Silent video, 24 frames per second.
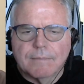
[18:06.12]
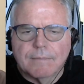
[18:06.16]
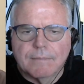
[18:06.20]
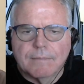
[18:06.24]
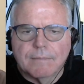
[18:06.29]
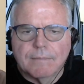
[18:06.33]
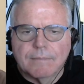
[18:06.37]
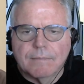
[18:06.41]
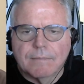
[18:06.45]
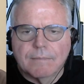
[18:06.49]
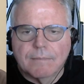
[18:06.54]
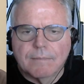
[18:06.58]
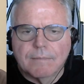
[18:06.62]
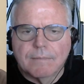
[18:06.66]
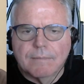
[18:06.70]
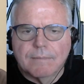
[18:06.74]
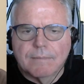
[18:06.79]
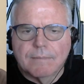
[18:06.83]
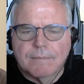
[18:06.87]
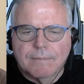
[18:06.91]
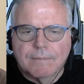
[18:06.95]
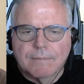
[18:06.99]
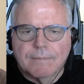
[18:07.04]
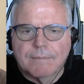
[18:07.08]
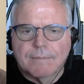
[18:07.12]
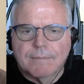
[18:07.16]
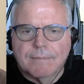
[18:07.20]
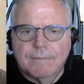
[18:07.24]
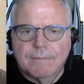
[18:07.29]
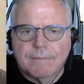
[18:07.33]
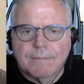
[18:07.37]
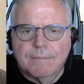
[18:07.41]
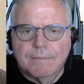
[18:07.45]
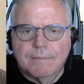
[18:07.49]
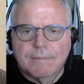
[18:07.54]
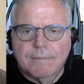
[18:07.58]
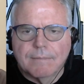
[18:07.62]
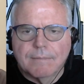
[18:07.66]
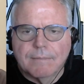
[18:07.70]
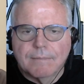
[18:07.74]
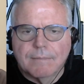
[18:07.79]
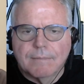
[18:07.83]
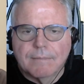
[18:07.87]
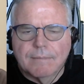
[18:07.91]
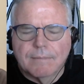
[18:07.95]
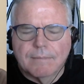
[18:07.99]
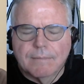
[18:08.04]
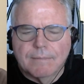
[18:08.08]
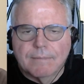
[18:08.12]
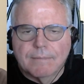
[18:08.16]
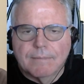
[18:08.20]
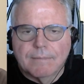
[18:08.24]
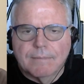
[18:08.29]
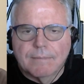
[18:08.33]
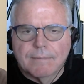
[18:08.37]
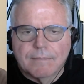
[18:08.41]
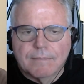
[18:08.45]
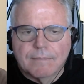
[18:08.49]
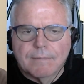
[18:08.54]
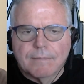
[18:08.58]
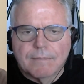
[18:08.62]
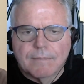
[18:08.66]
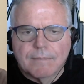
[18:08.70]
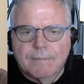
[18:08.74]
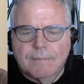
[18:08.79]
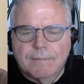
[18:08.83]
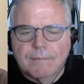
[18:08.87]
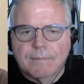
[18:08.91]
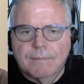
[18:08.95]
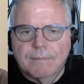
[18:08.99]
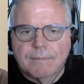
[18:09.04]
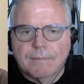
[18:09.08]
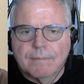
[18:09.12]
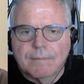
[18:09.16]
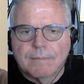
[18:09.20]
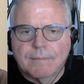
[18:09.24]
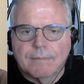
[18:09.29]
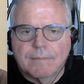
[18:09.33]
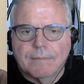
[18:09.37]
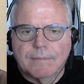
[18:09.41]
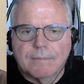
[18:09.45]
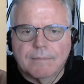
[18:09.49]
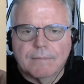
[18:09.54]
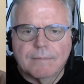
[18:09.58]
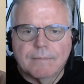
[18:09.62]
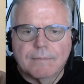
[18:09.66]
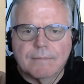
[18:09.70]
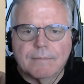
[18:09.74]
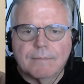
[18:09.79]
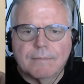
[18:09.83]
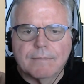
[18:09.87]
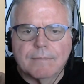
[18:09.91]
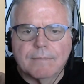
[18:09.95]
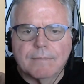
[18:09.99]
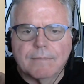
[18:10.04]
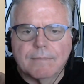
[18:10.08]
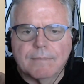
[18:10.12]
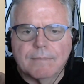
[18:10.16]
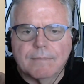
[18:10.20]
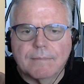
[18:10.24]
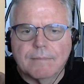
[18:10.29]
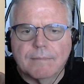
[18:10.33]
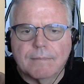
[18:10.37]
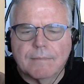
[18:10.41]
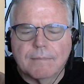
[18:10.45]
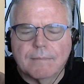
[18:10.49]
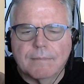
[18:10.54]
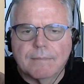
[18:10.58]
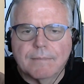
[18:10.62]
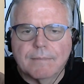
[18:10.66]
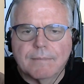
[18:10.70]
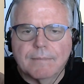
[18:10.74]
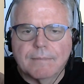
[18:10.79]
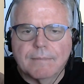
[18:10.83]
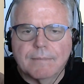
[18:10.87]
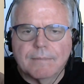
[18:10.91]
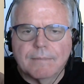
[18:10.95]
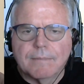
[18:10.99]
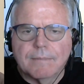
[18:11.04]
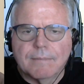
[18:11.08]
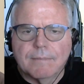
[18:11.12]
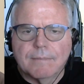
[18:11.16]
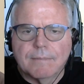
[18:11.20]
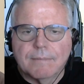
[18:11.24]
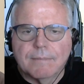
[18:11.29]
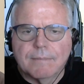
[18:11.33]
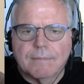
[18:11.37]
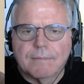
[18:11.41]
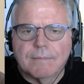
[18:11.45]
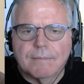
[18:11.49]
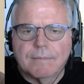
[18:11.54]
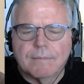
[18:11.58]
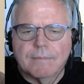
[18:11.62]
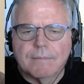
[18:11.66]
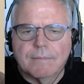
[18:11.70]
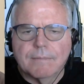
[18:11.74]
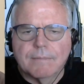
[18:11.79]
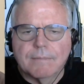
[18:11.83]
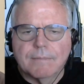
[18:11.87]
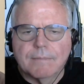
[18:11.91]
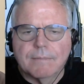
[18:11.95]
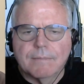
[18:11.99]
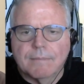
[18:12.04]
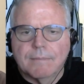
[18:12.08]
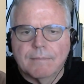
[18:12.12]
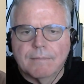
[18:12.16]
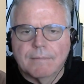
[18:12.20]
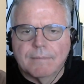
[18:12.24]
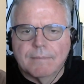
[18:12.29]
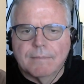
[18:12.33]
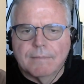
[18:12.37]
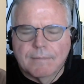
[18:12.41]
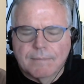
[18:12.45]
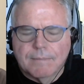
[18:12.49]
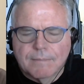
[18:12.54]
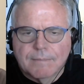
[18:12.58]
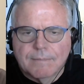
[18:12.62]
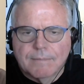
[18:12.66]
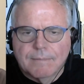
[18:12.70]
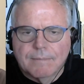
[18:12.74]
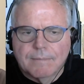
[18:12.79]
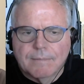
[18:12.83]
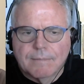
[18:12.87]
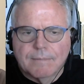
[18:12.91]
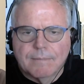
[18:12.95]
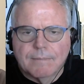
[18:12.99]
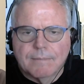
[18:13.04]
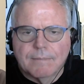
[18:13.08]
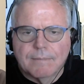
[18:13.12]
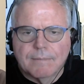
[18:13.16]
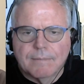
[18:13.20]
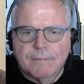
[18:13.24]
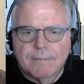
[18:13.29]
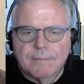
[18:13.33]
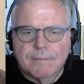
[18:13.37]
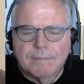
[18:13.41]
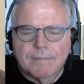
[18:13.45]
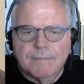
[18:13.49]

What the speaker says: [no speech]